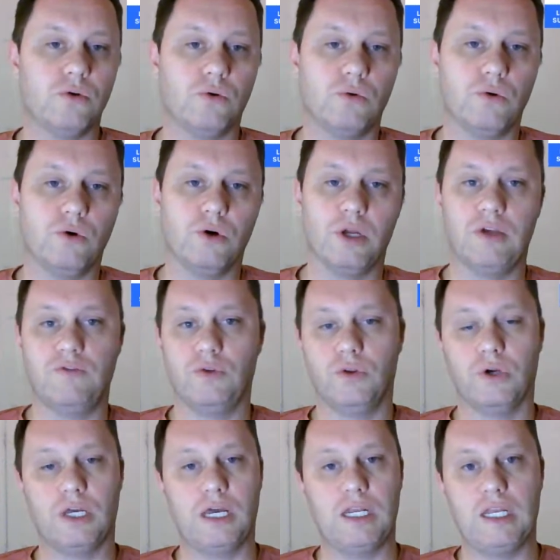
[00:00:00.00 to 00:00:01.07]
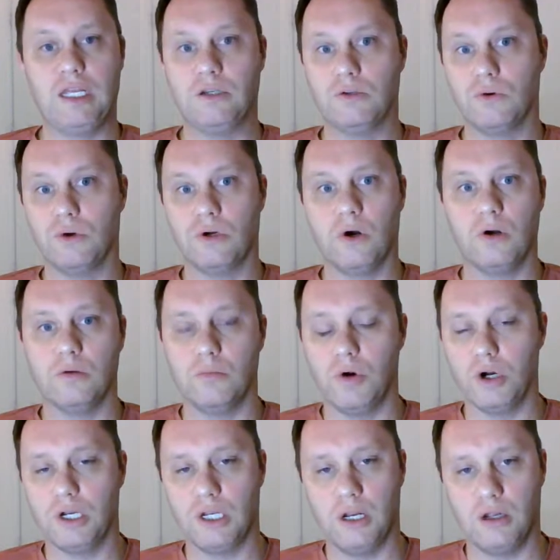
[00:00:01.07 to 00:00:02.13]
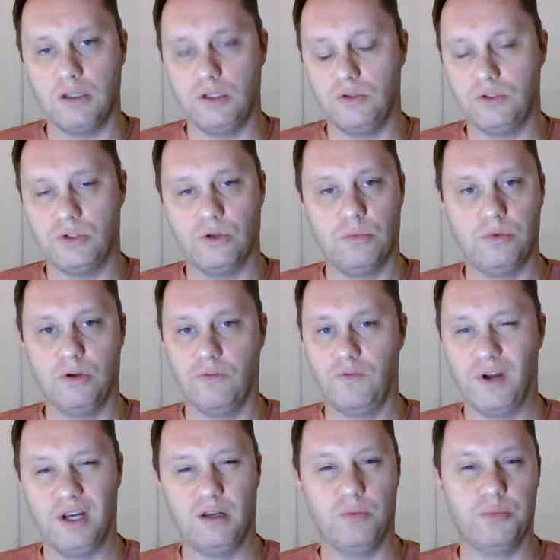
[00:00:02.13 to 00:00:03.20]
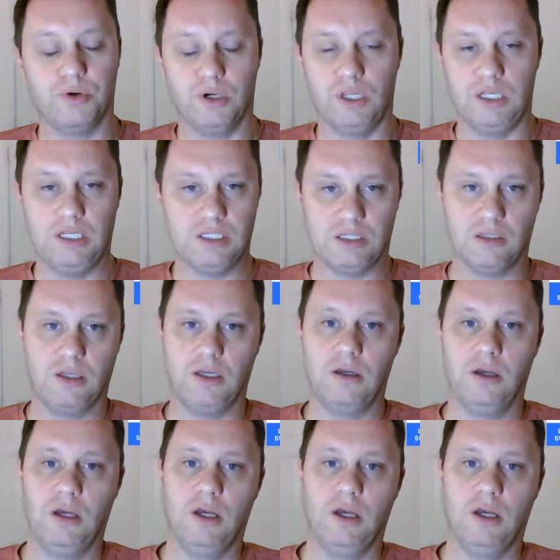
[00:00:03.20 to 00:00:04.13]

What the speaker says: or if you look at Indoor Garden Market on YouTube, you'll find it pretty easily.